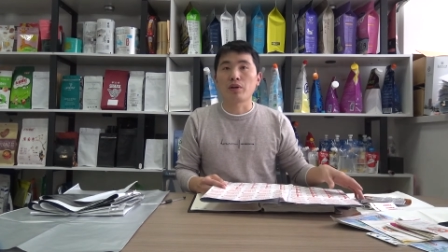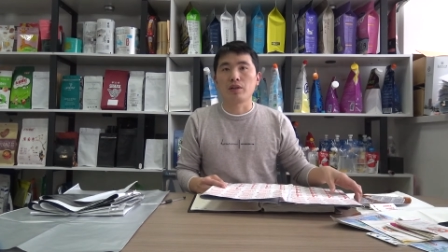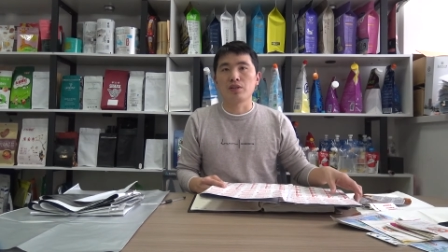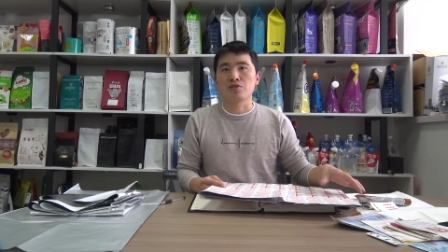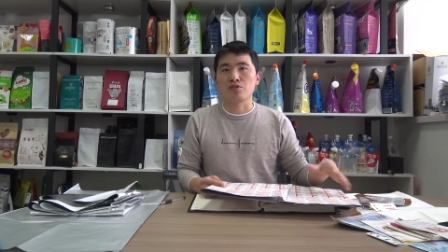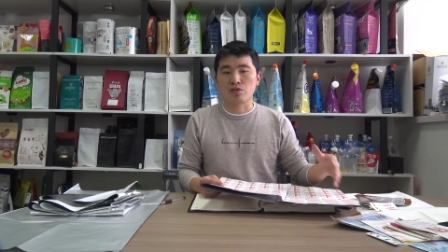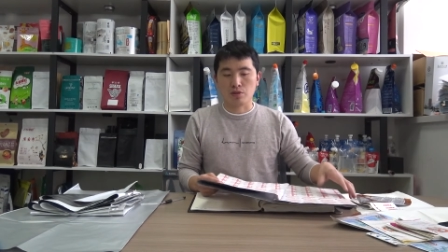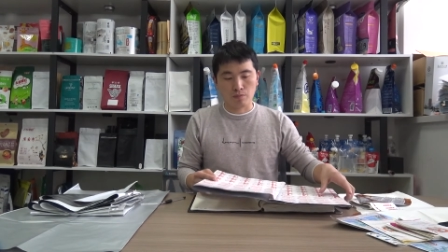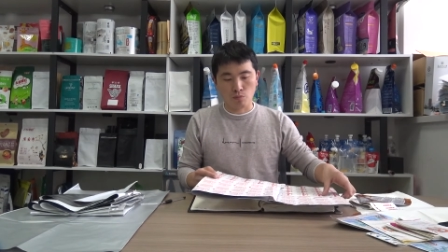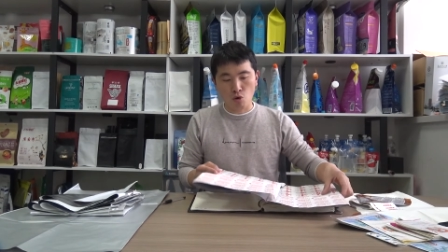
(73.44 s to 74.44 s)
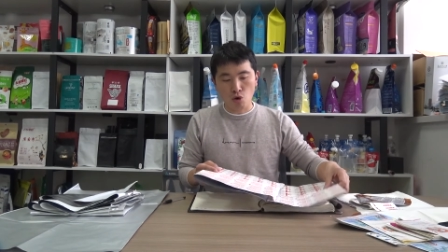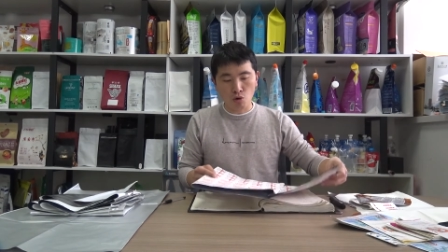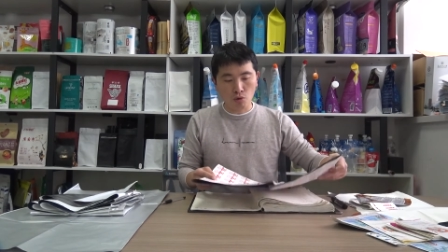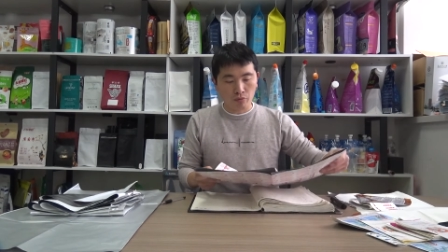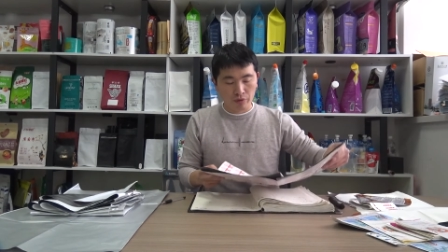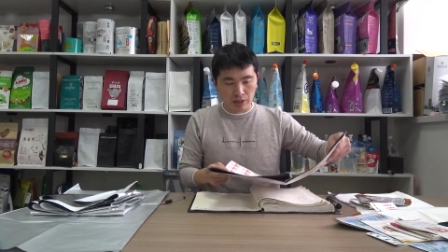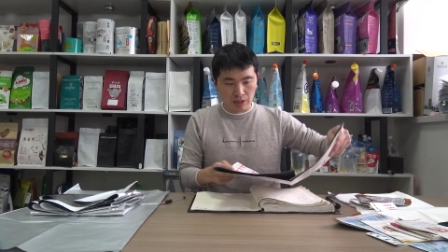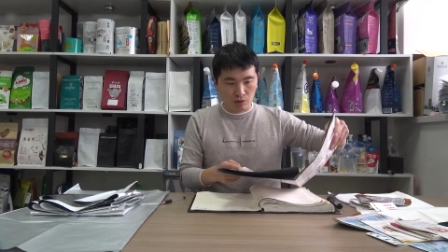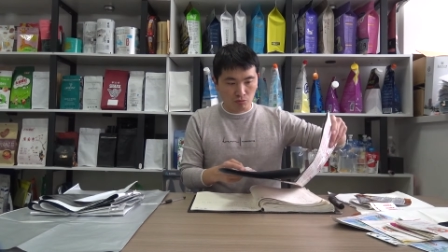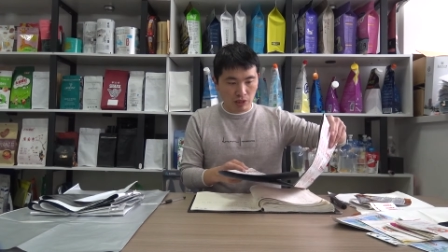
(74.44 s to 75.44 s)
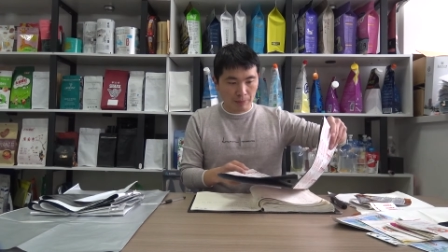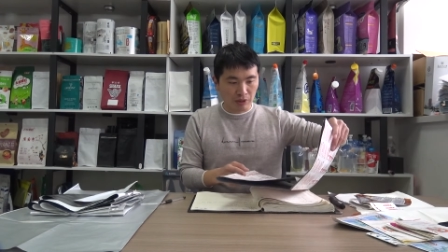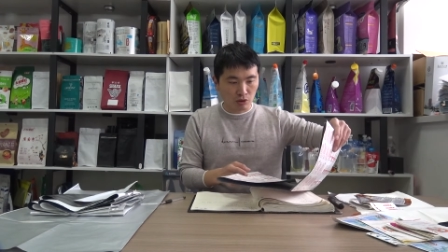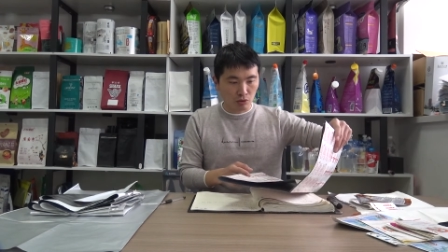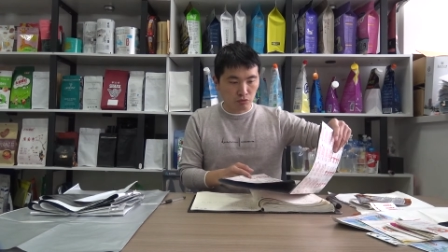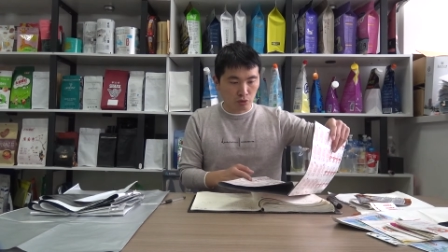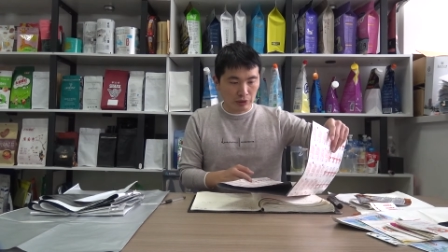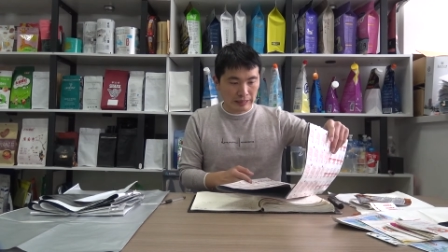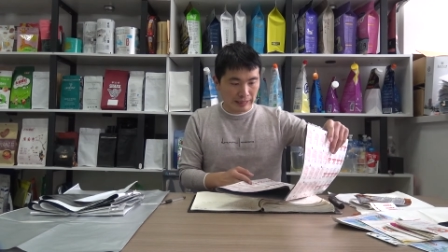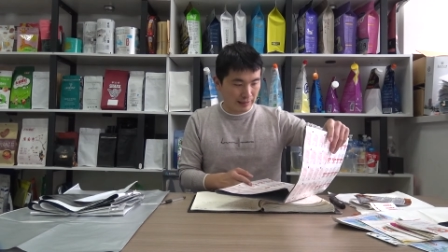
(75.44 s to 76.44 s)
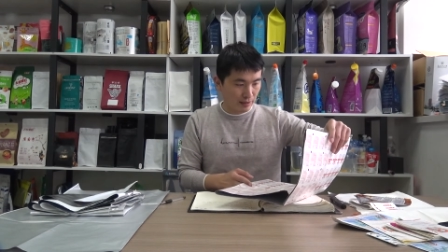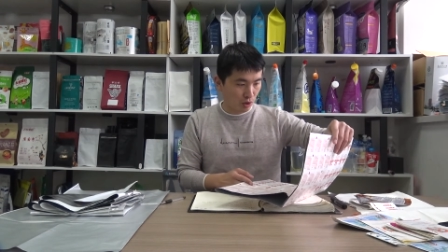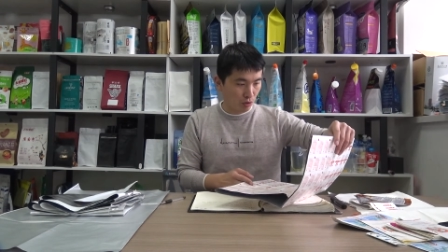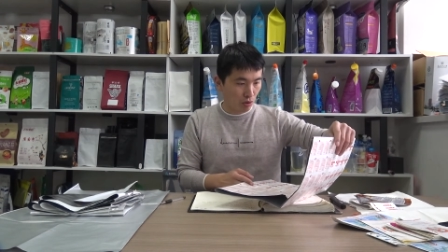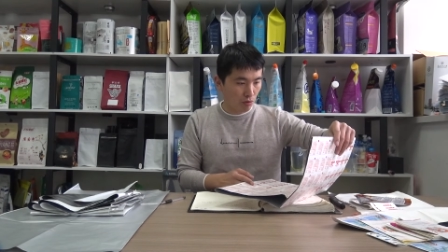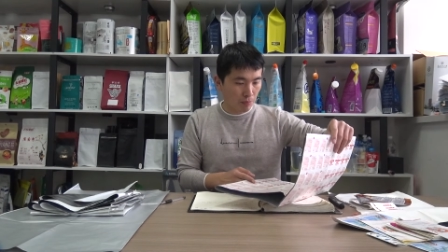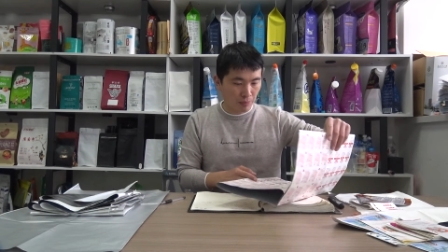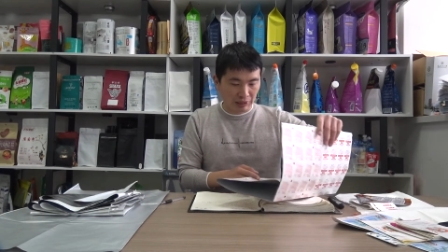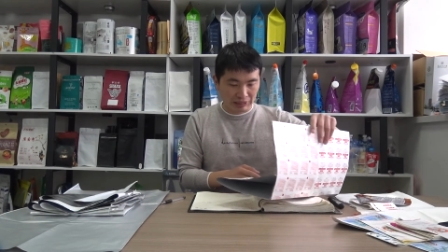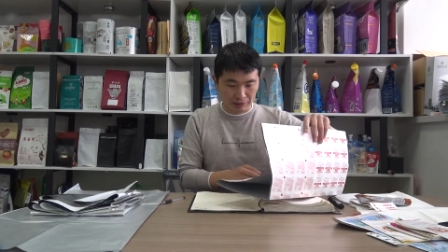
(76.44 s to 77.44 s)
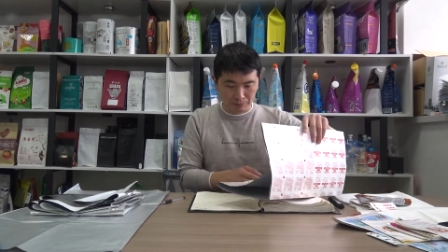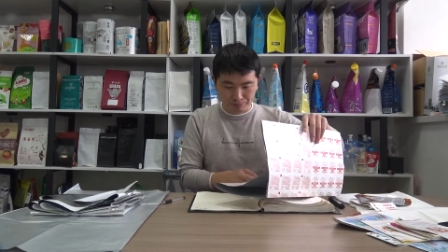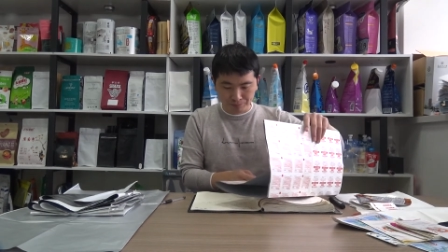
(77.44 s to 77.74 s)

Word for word: is more environmental friendly than the gravure printing.